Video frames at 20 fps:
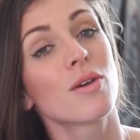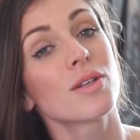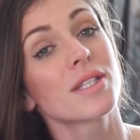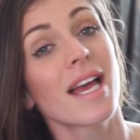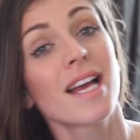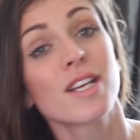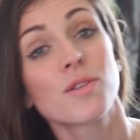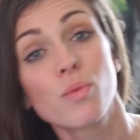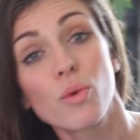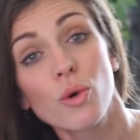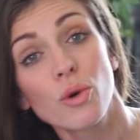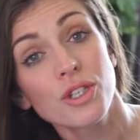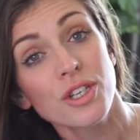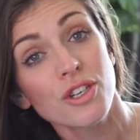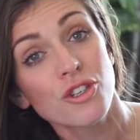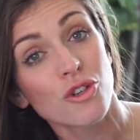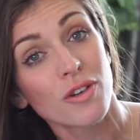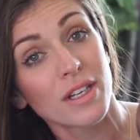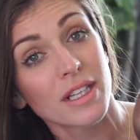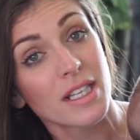He also has
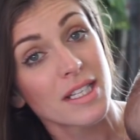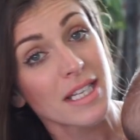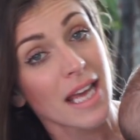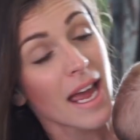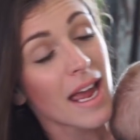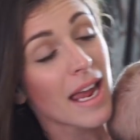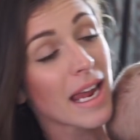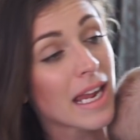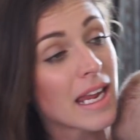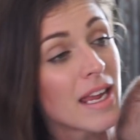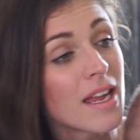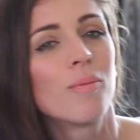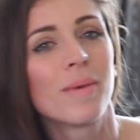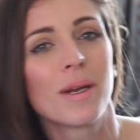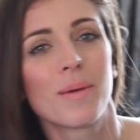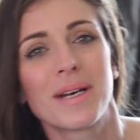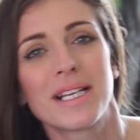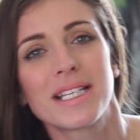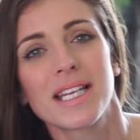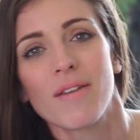water during the day.
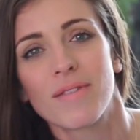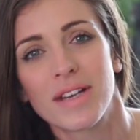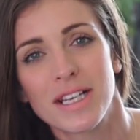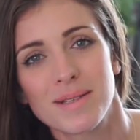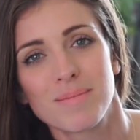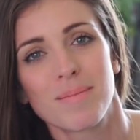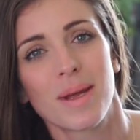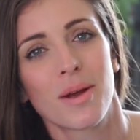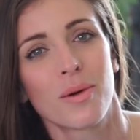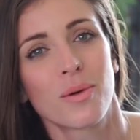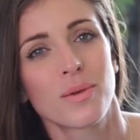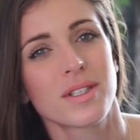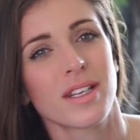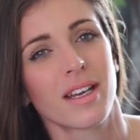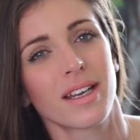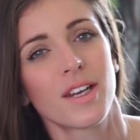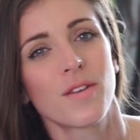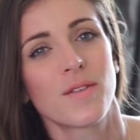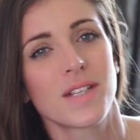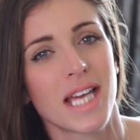Normally when he's having his meals,
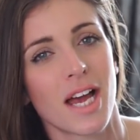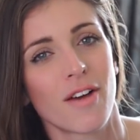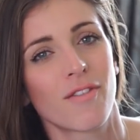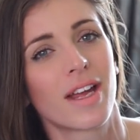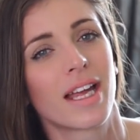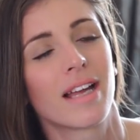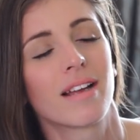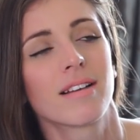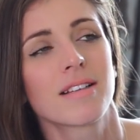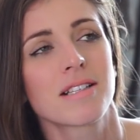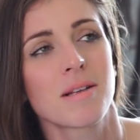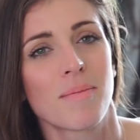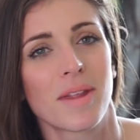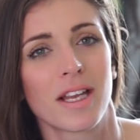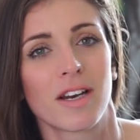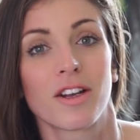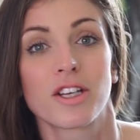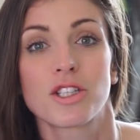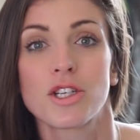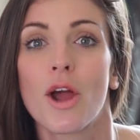like if he's having
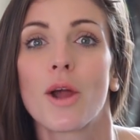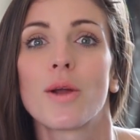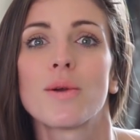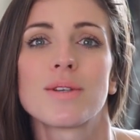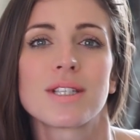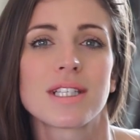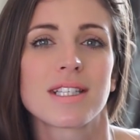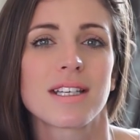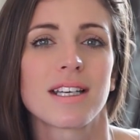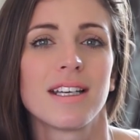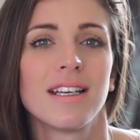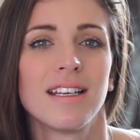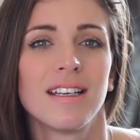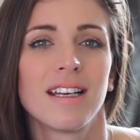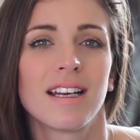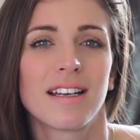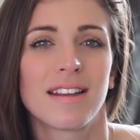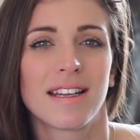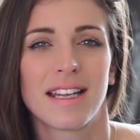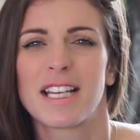something like toast,
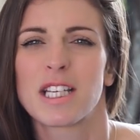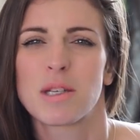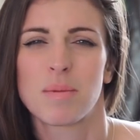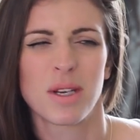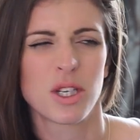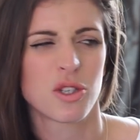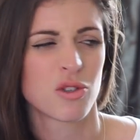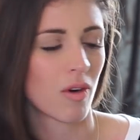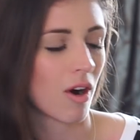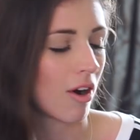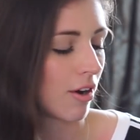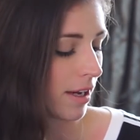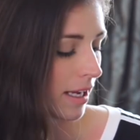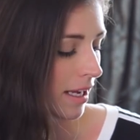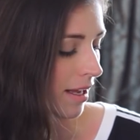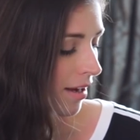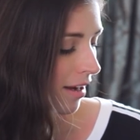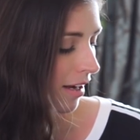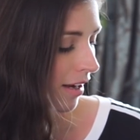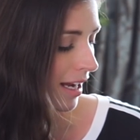I think it's a bit
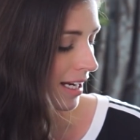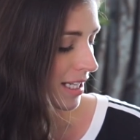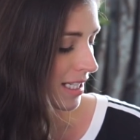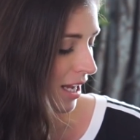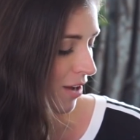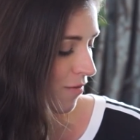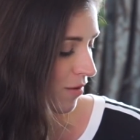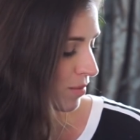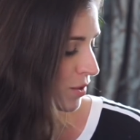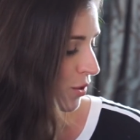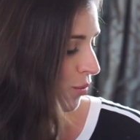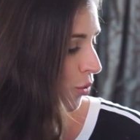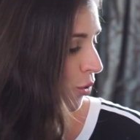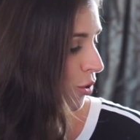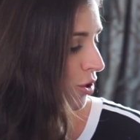dry, I like to give him some